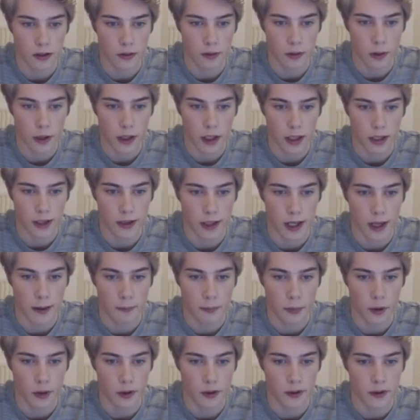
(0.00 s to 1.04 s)
quick
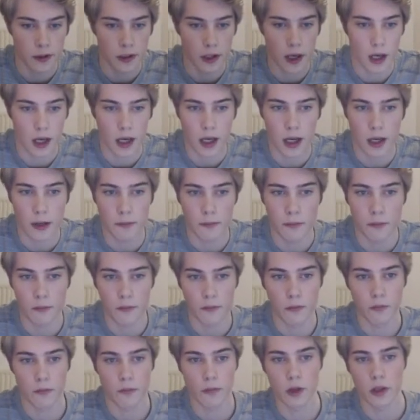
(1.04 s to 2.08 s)
examples. Um,
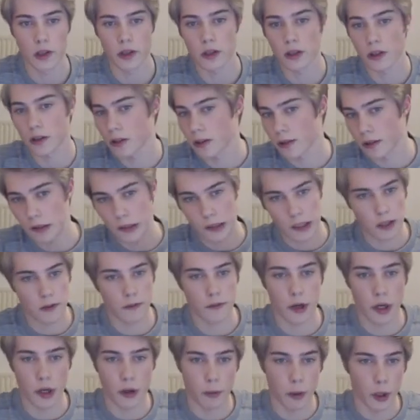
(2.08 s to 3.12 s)
one
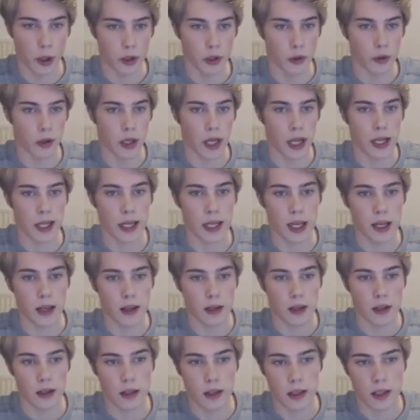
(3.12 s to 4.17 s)
very well known endgame,
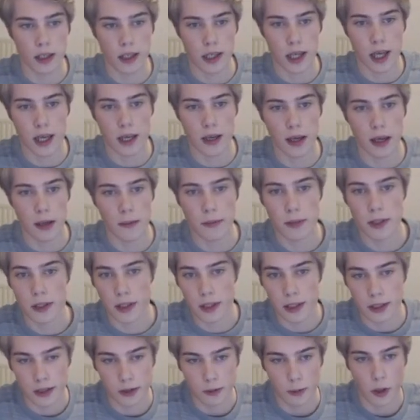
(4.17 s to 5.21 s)

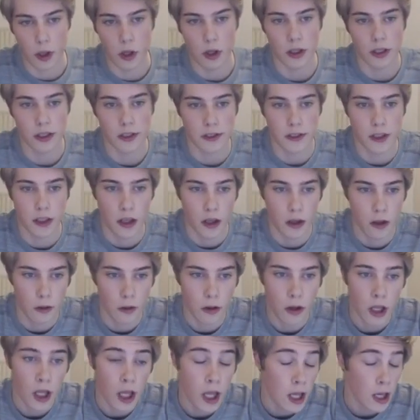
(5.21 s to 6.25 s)
uh, as well is the
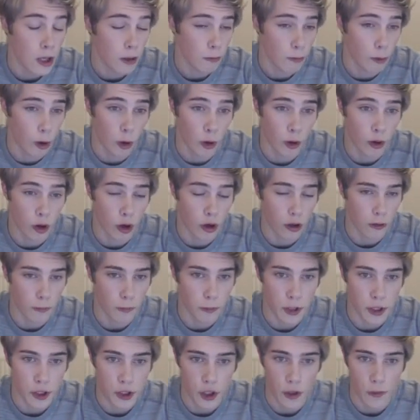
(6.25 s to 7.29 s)
wrong colored
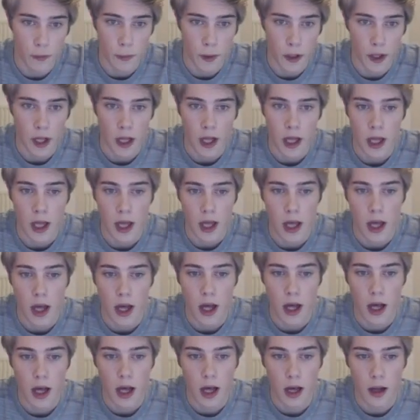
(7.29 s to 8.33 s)
bishop.
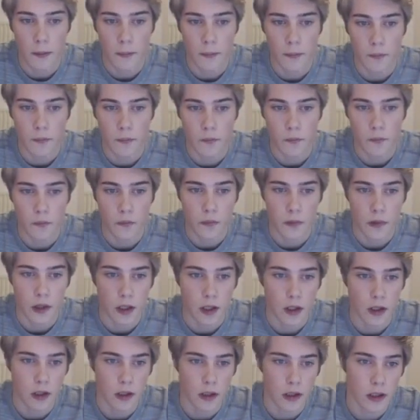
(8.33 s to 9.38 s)
Um,
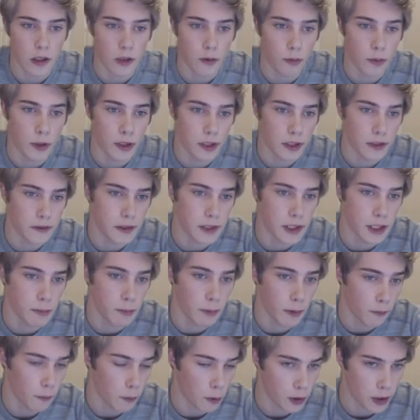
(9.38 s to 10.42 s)
we have seen
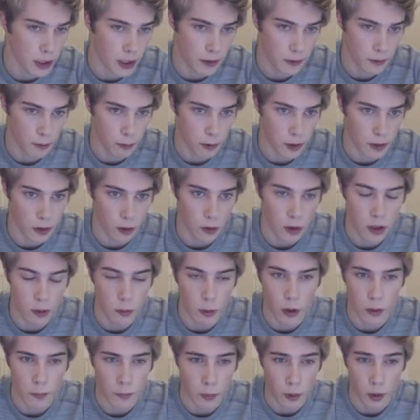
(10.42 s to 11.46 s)
before that with only
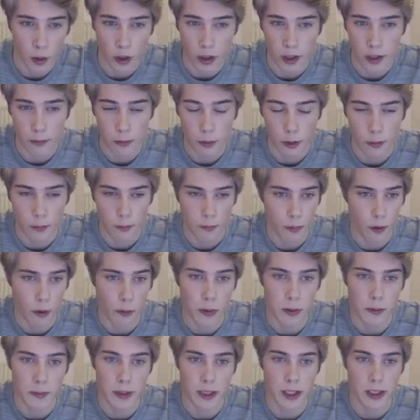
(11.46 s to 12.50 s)
one pawn it will
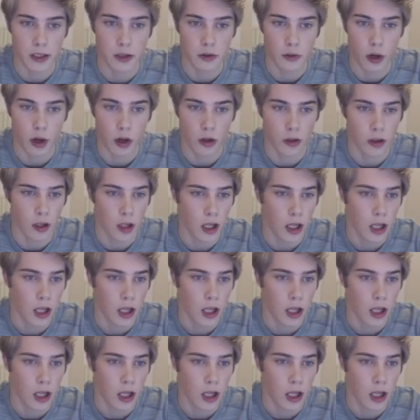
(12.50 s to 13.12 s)
probably be a draw,